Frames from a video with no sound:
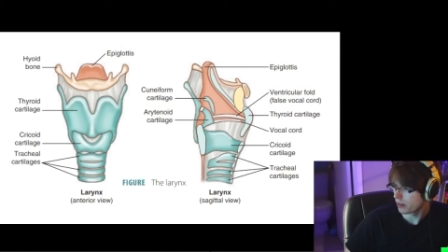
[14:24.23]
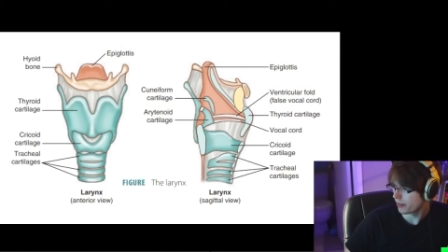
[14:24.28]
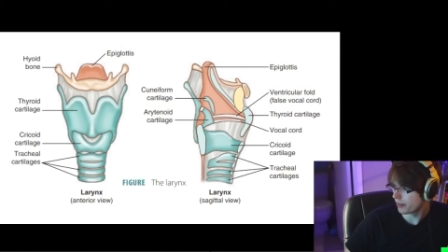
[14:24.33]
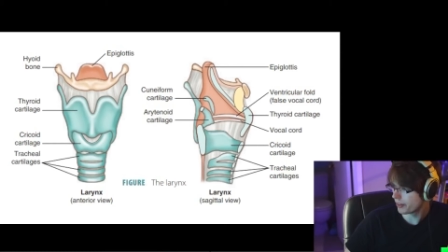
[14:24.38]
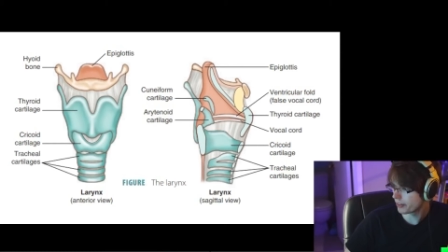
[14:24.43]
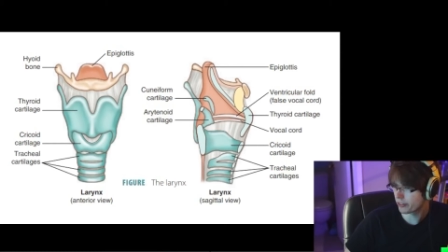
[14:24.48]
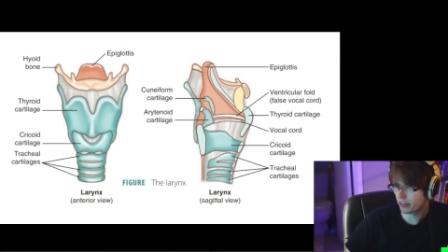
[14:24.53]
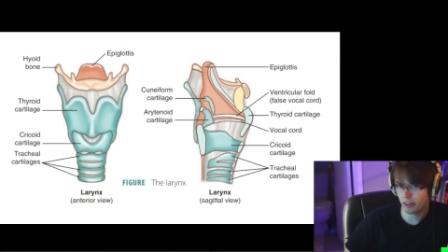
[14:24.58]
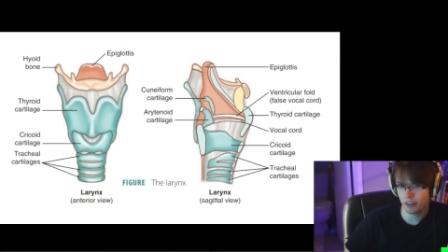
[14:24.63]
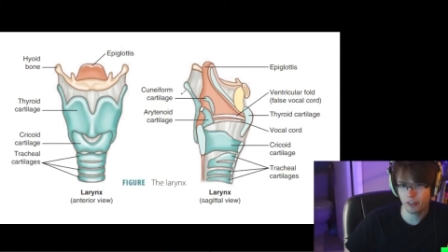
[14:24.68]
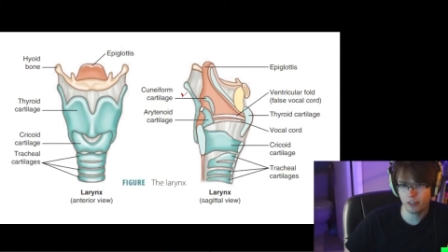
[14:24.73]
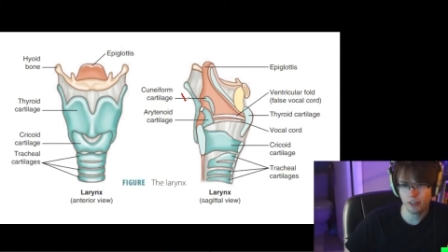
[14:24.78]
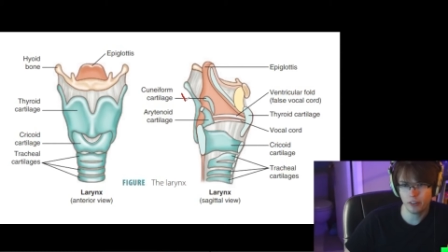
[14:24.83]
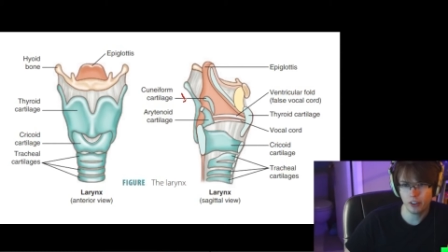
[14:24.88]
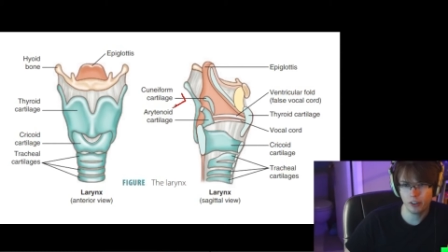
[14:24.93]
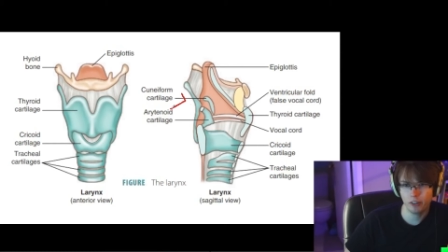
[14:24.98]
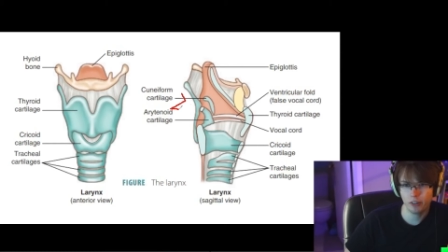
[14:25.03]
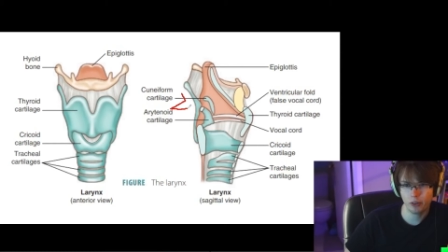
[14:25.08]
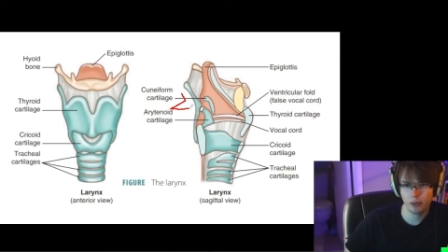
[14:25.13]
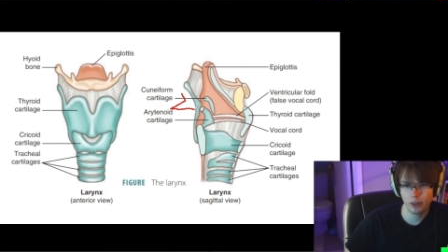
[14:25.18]
This is
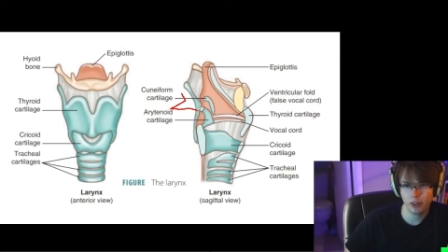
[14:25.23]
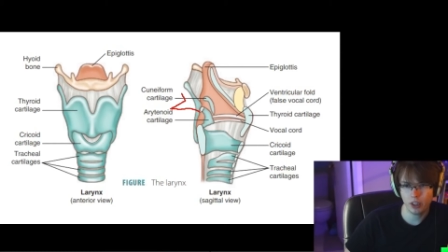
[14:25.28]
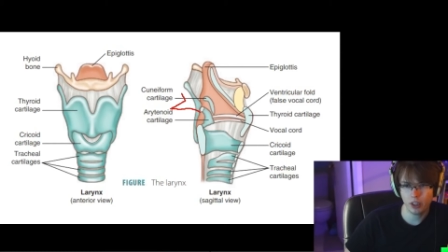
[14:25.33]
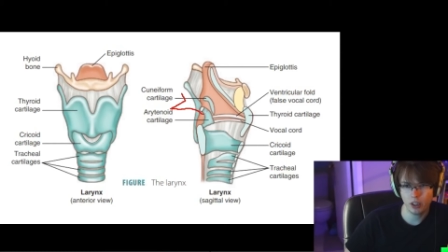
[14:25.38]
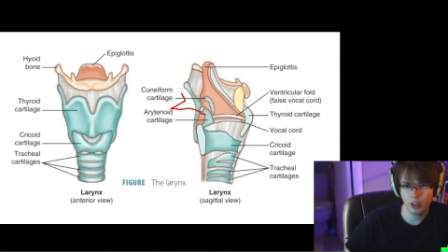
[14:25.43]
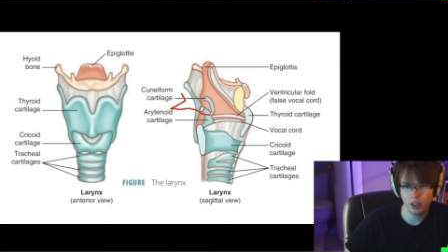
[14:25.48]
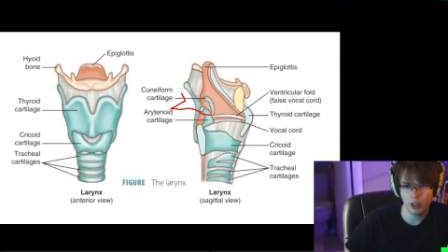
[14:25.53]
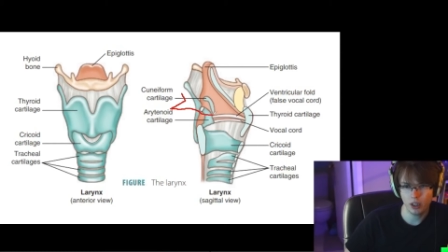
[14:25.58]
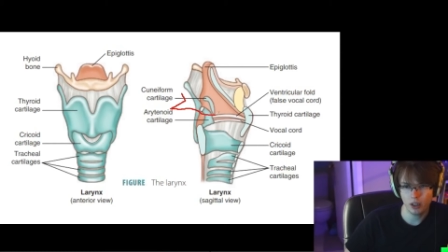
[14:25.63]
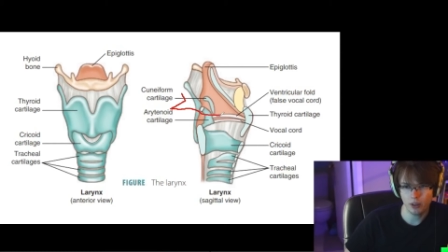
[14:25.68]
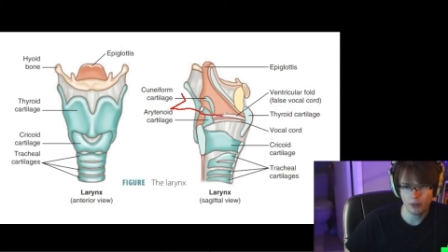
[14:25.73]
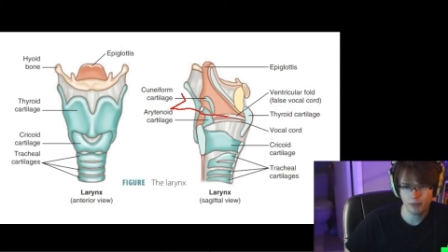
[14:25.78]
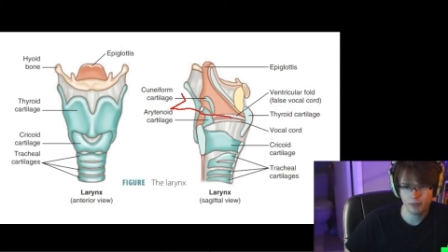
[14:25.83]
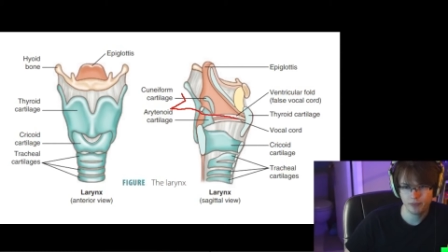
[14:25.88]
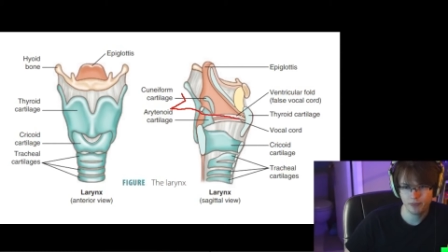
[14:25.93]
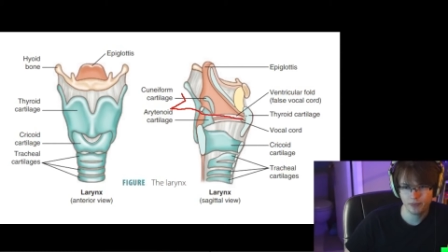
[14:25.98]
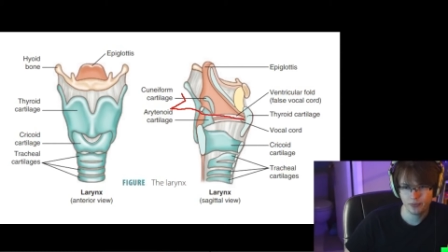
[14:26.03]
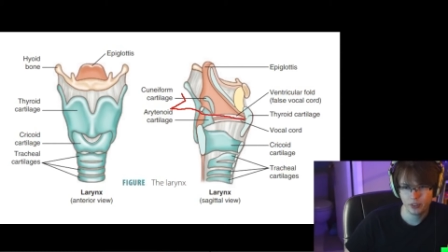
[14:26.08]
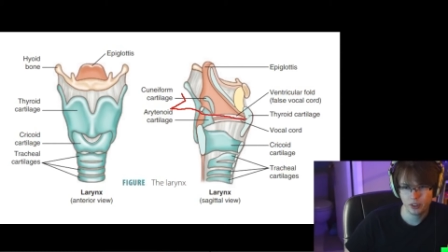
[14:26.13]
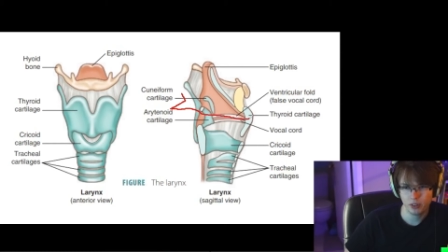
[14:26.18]
these are the uh,
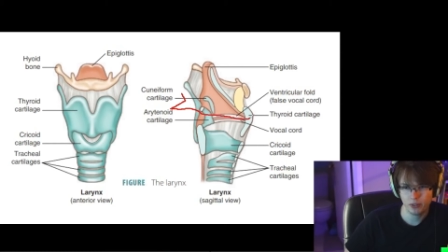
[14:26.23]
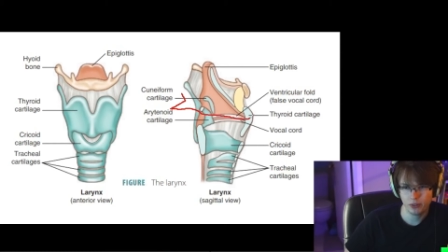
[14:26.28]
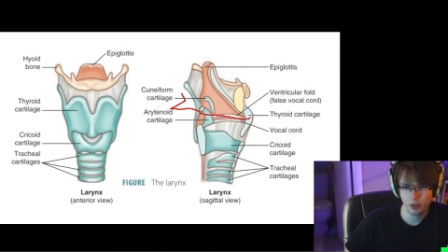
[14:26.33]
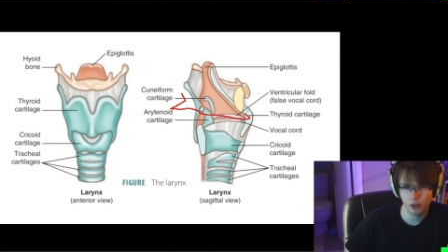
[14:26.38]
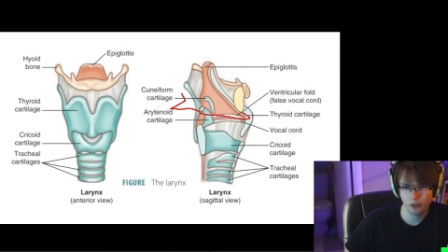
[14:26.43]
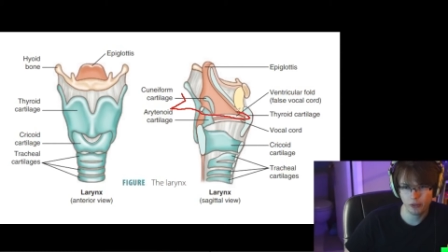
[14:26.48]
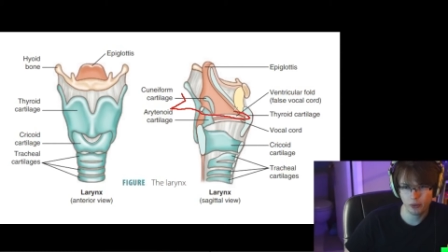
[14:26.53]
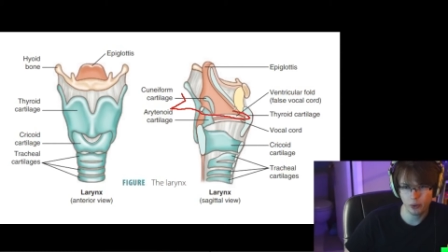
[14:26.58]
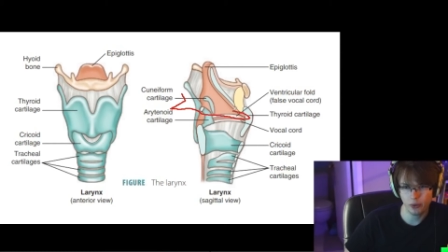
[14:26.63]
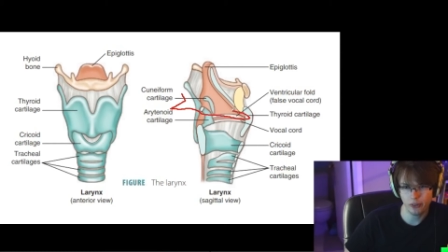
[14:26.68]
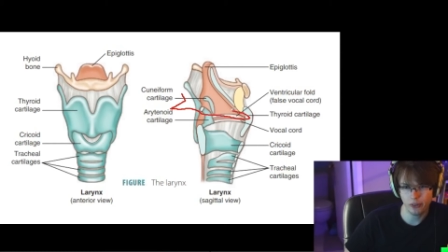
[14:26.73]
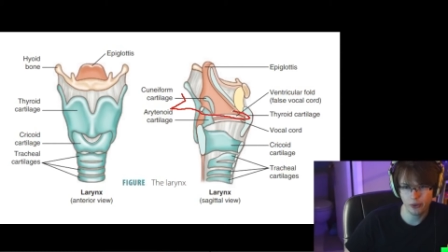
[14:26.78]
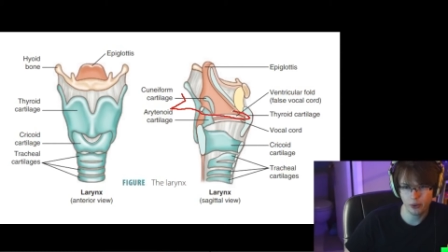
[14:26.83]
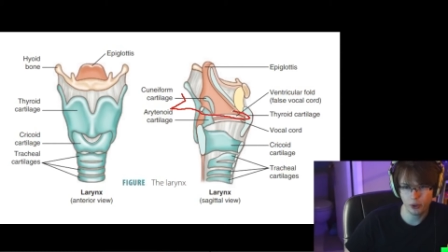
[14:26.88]
the false folds.